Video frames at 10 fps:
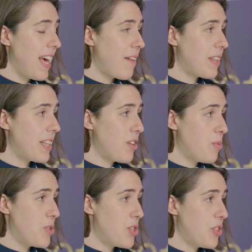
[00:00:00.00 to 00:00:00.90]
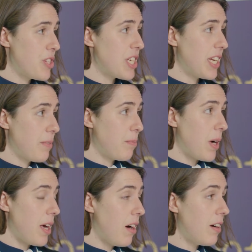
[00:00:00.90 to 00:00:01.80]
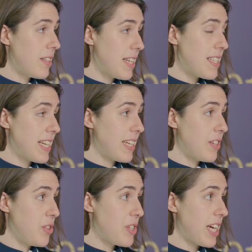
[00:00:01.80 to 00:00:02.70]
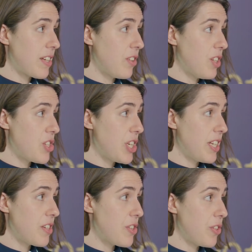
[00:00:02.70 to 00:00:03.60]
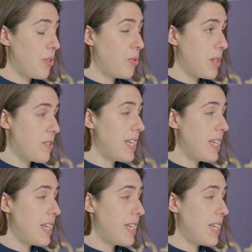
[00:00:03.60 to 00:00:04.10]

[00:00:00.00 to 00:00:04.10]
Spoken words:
having the opportunity by harnessing new technology to almost